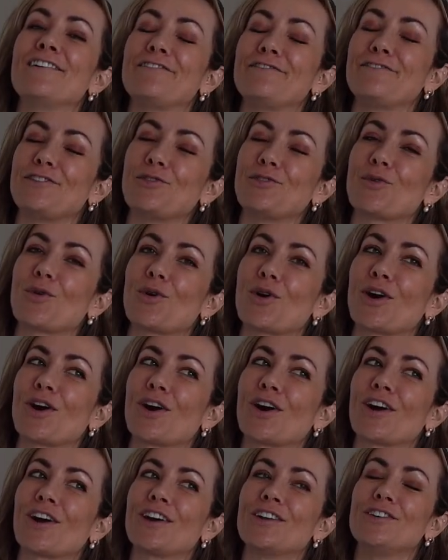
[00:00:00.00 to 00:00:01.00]
If
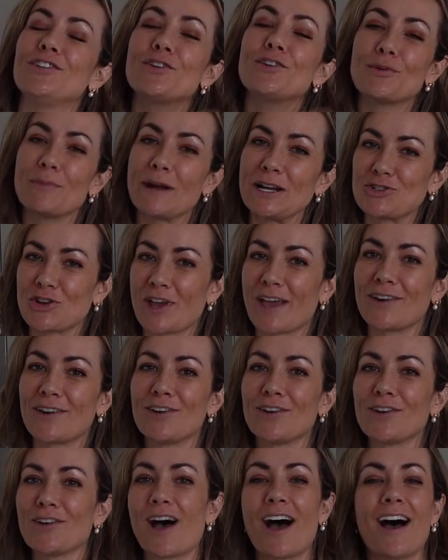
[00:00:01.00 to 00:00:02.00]
you're new to my
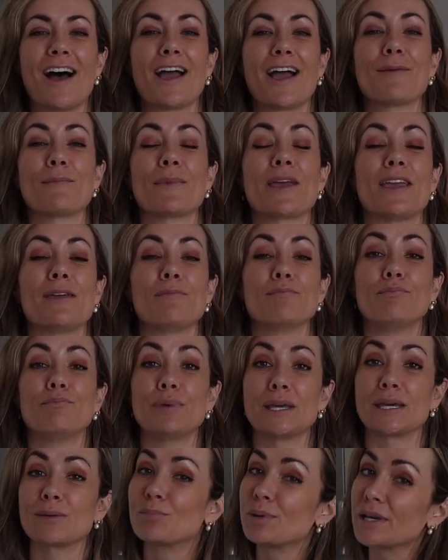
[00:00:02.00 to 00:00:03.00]
channel, I'm a
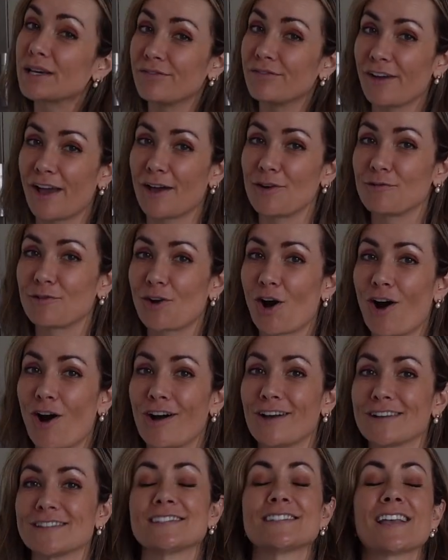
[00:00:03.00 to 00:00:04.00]
big fan of
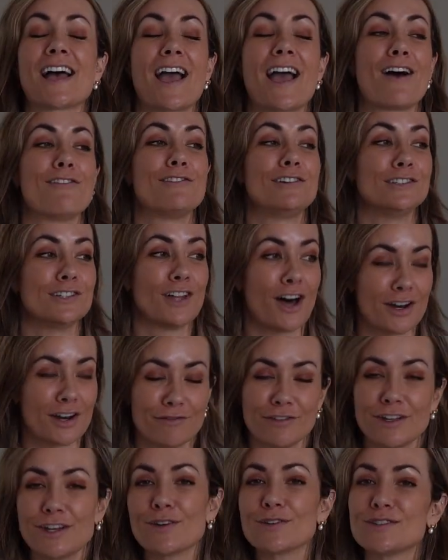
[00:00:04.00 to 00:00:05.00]
COS. I have a lot of
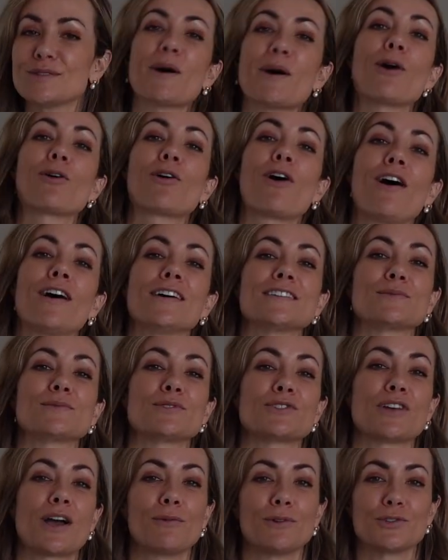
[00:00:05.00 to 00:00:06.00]
videos about COS,
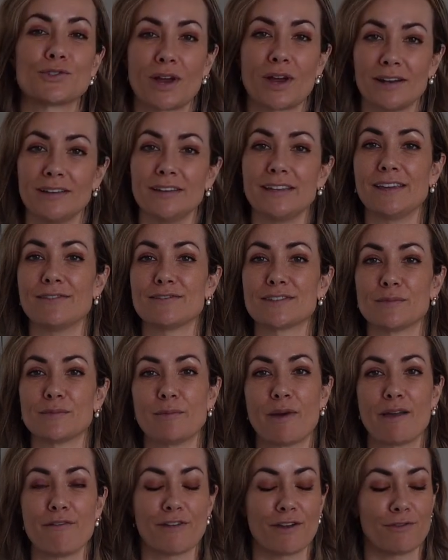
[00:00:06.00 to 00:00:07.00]
which I will try to leave some of
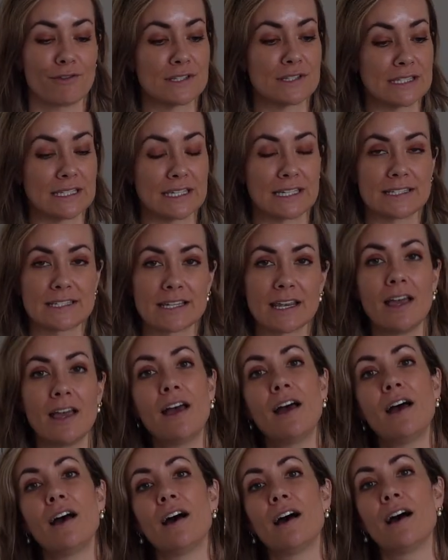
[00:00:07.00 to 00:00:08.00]
my favorites linked
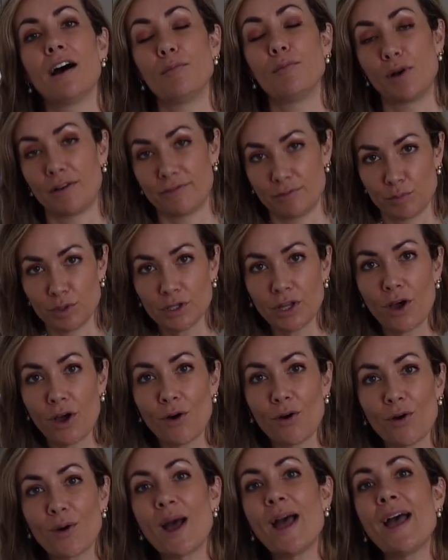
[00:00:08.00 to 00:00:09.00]
above and
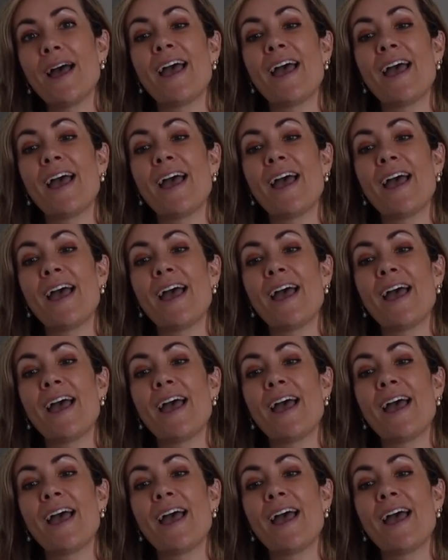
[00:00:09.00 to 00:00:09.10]
below.